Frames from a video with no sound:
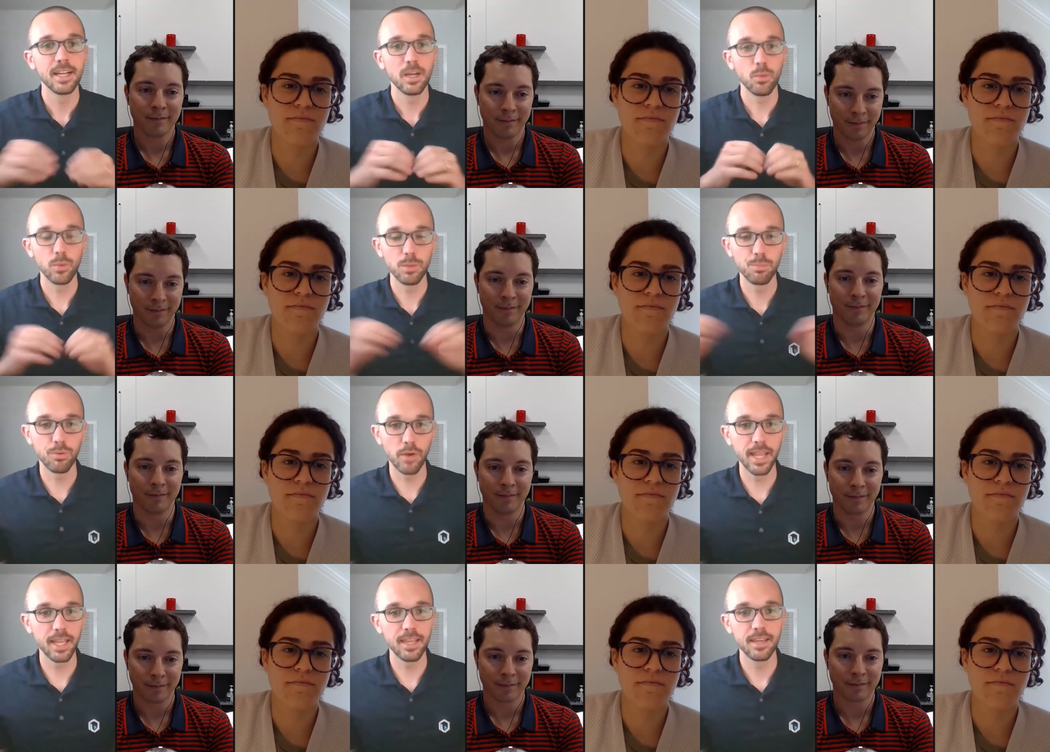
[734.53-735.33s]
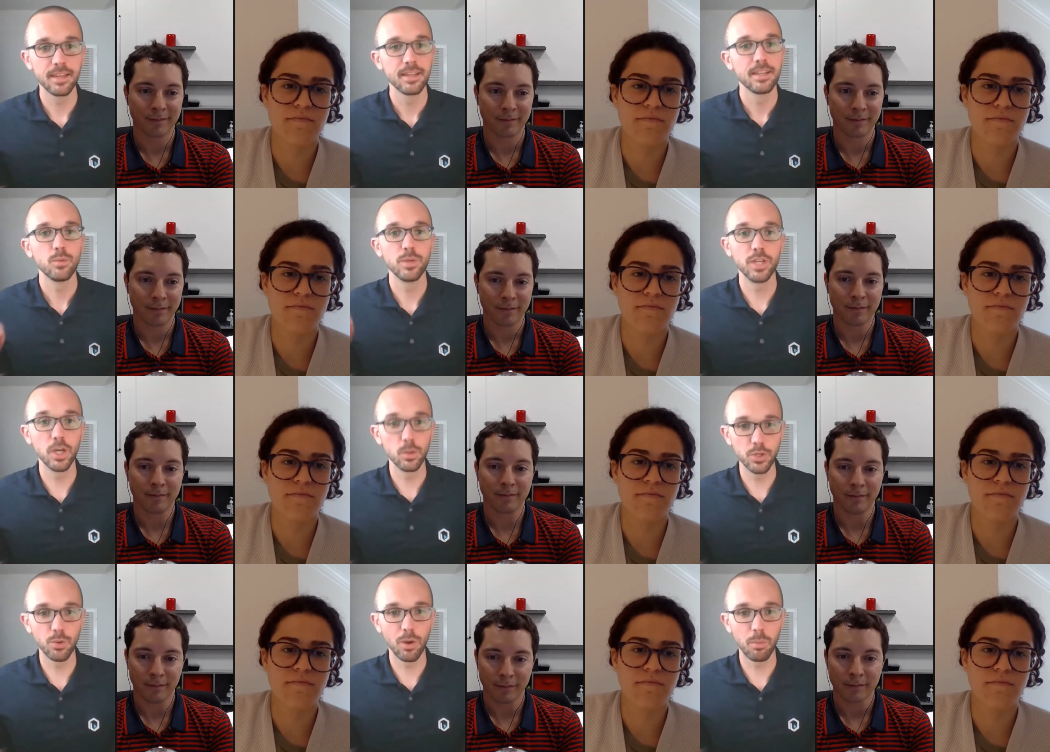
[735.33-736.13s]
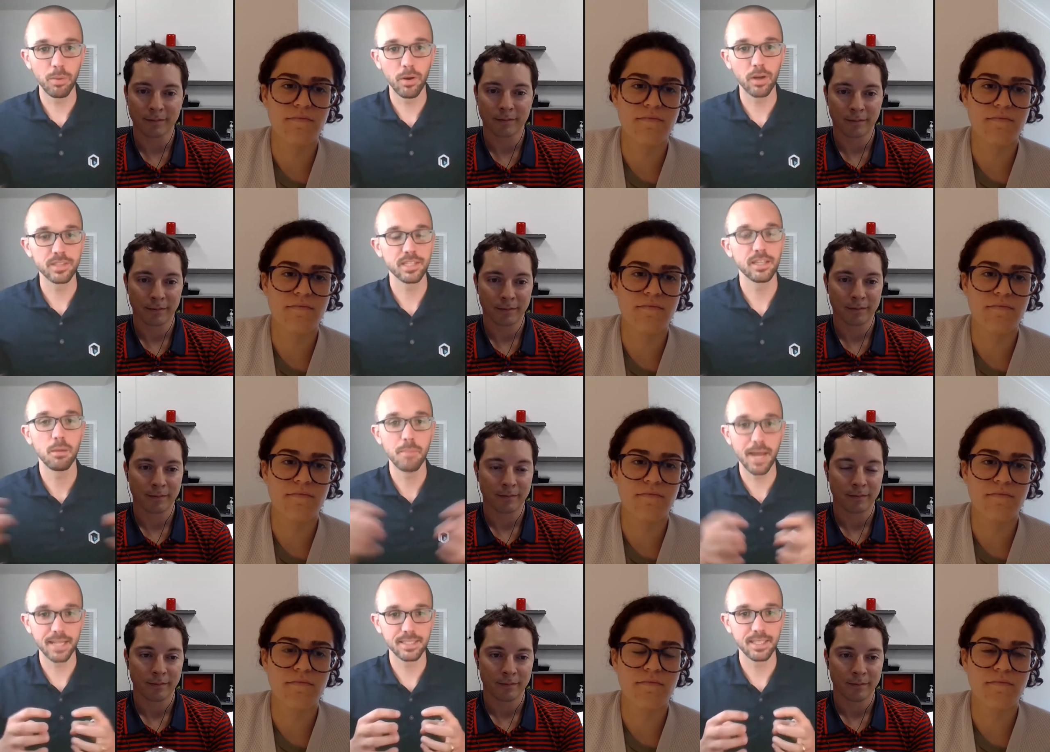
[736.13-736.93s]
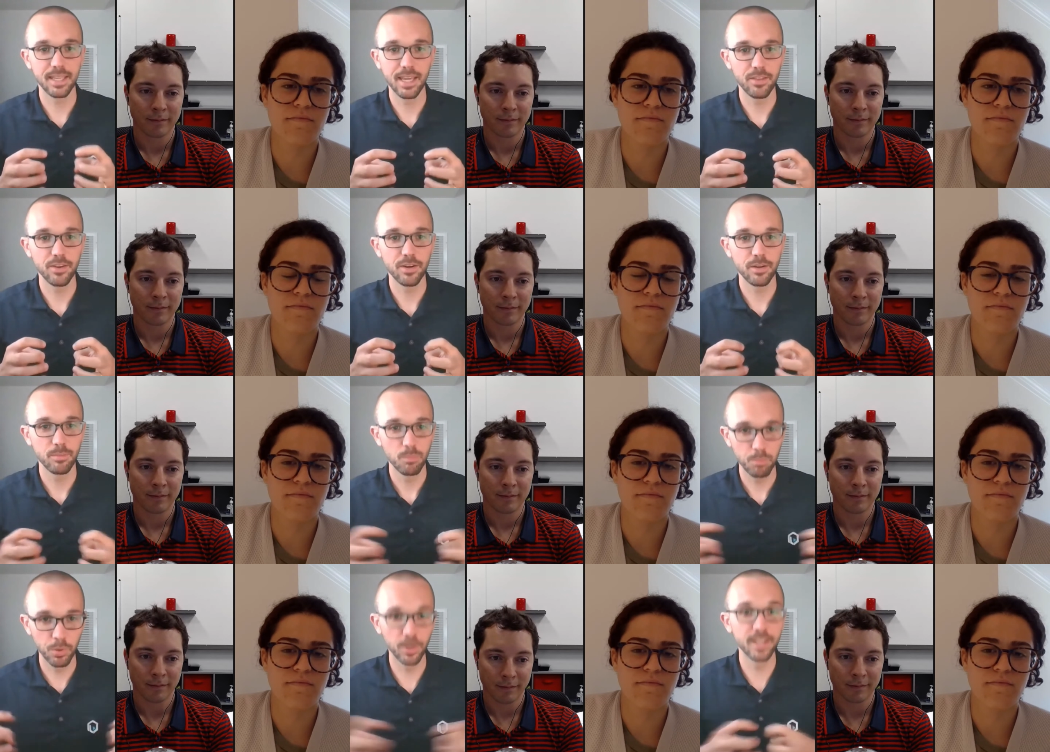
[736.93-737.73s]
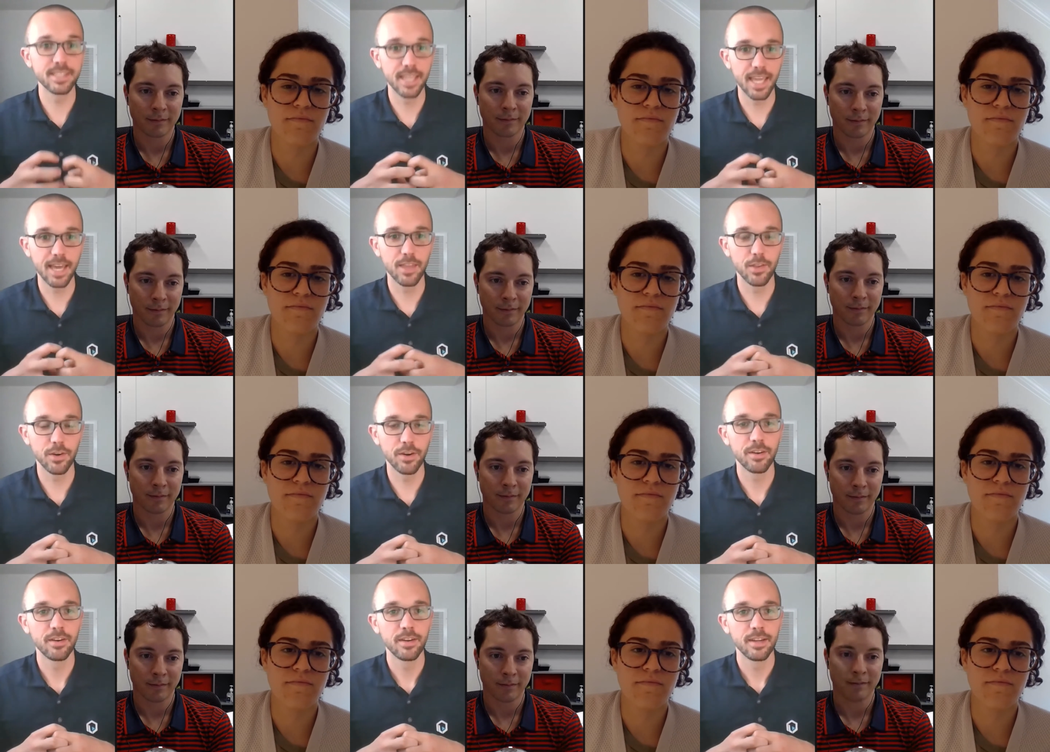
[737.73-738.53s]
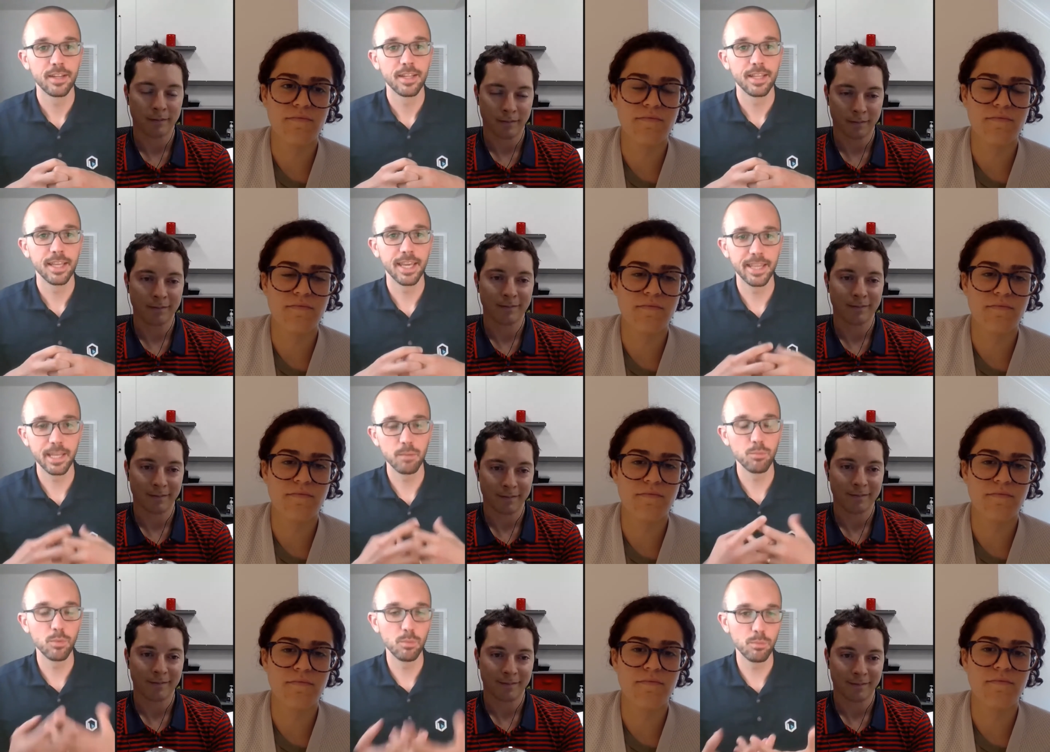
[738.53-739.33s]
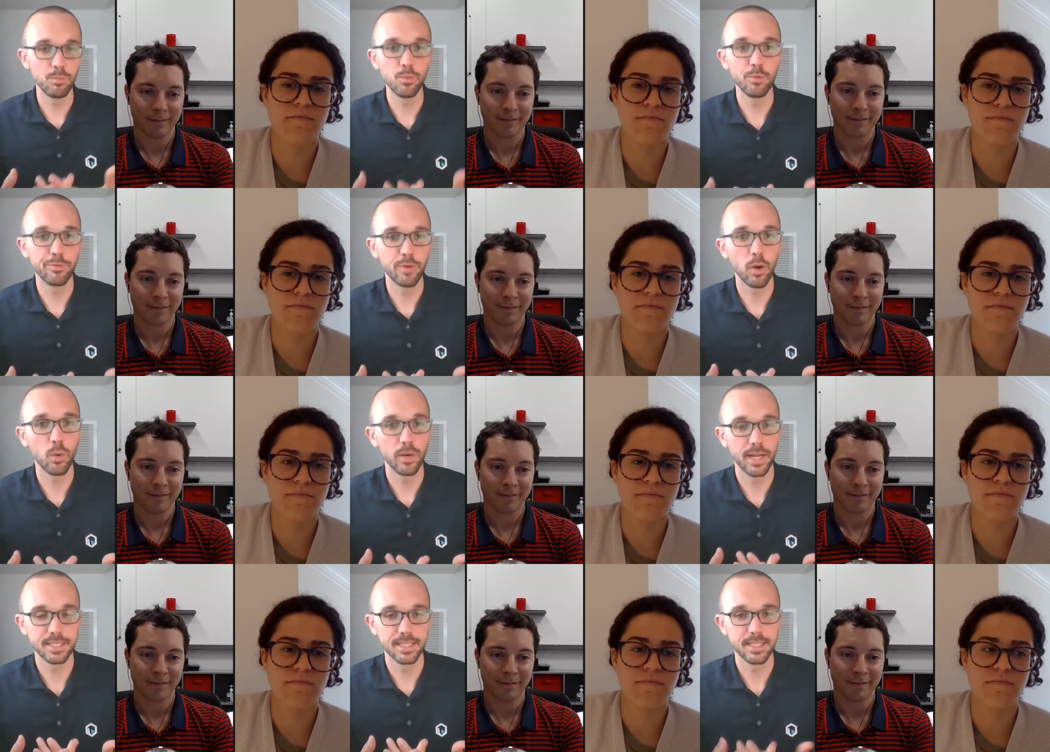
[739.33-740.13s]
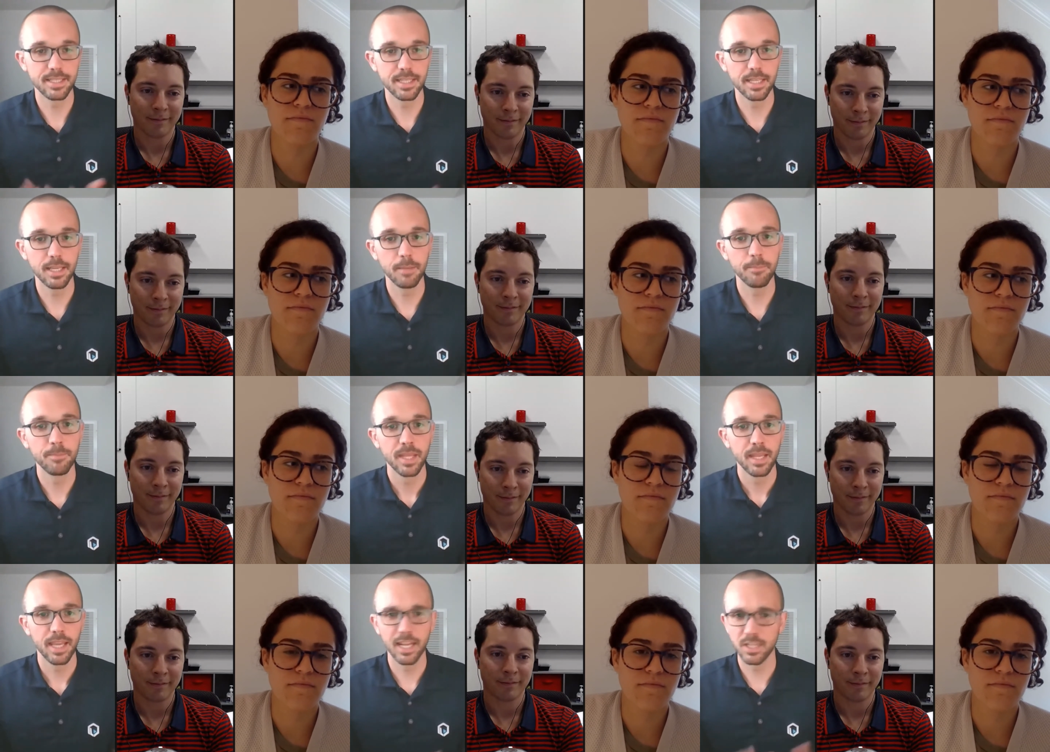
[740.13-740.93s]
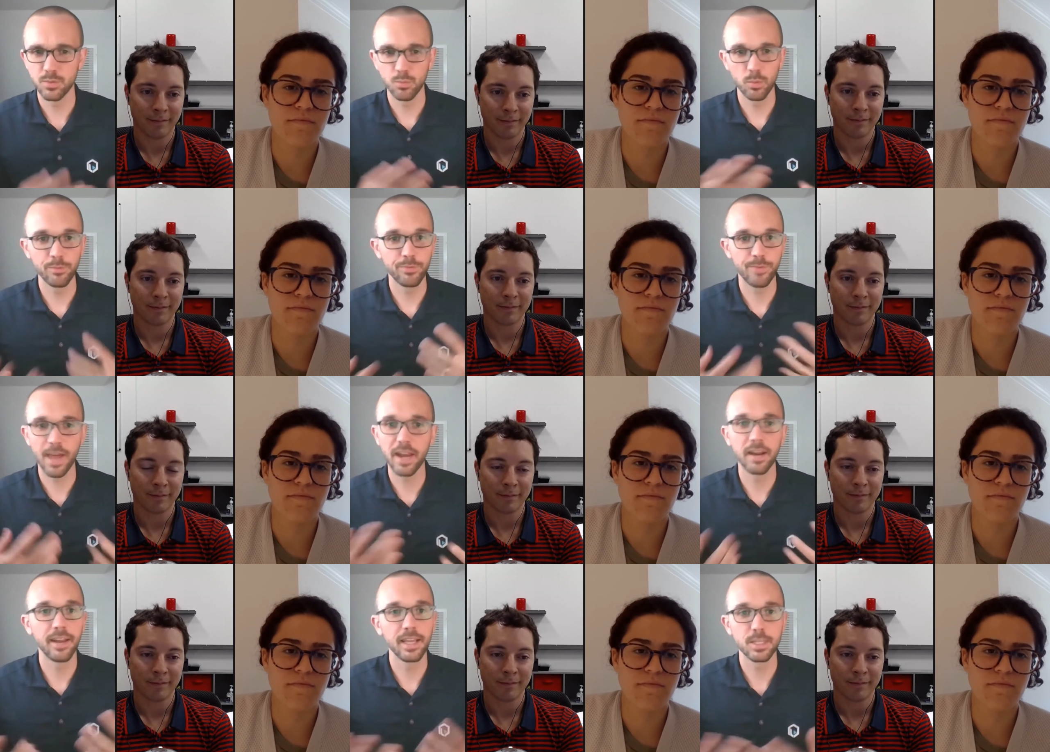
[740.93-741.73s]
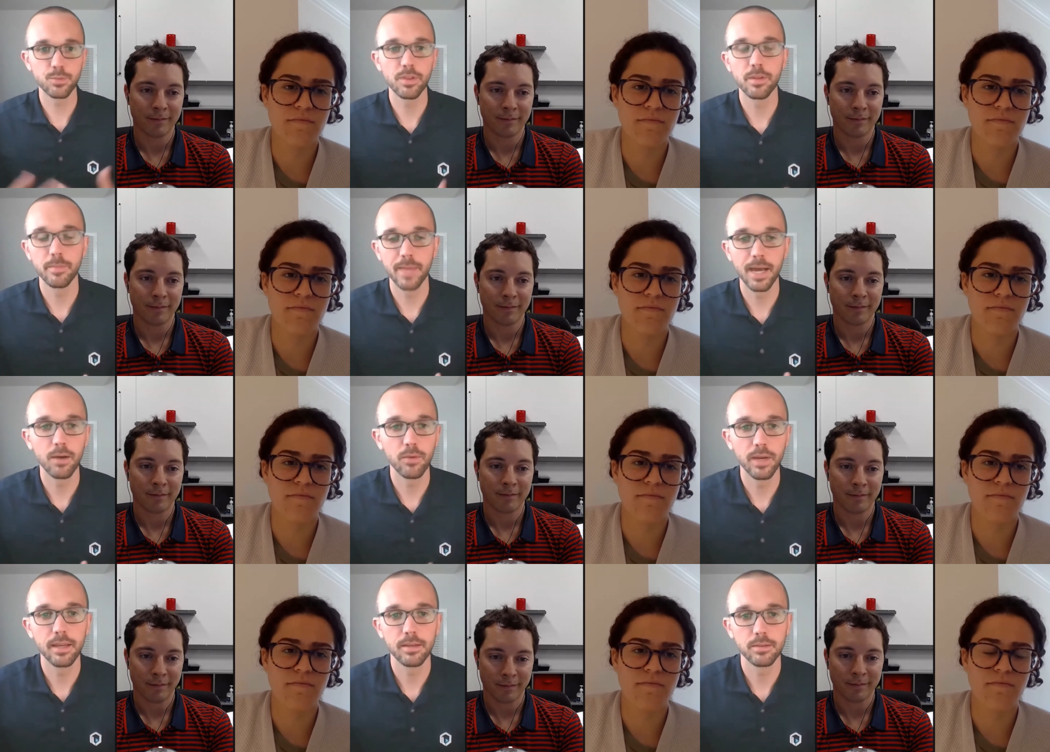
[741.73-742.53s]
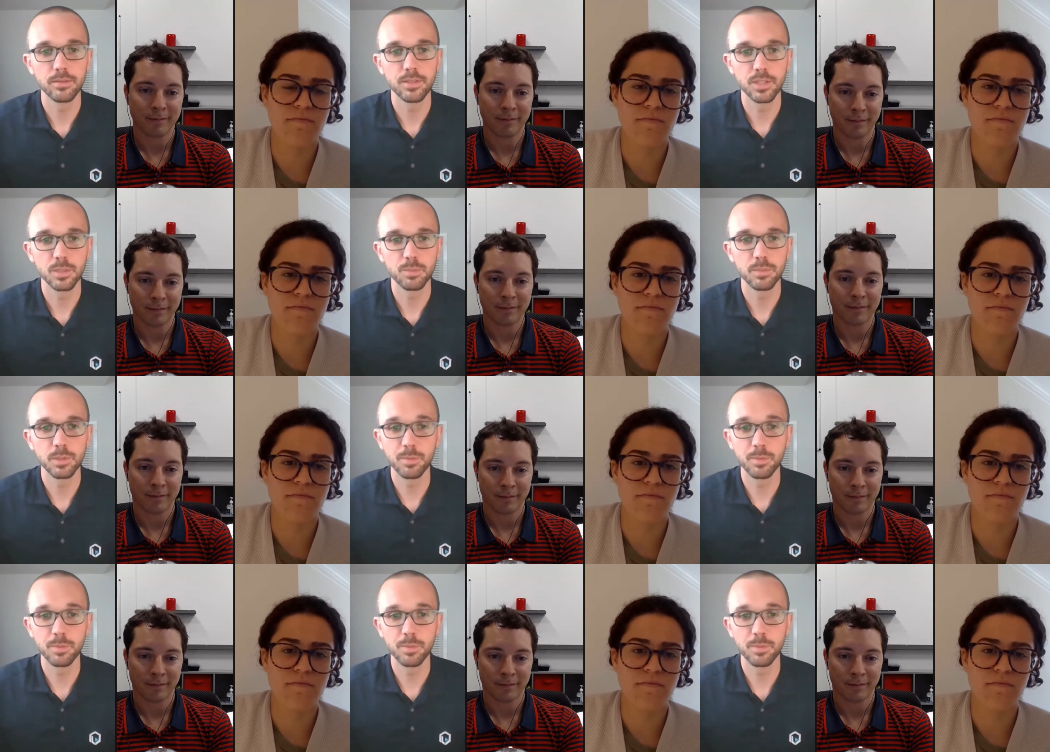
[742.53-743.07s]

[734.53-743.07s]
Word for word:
Speaker 1: we mm-hmm. break we go do our parts and come back together put it together and then move, move forward as the team. And it's we've found a nice rhythm that way, which is it's